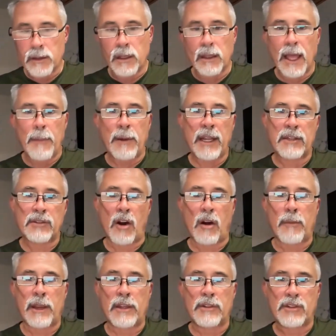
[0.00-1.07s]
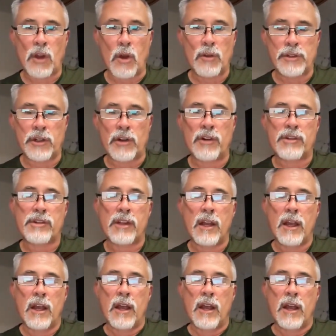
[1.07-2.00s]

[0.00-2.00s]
the Lebanese army soldiers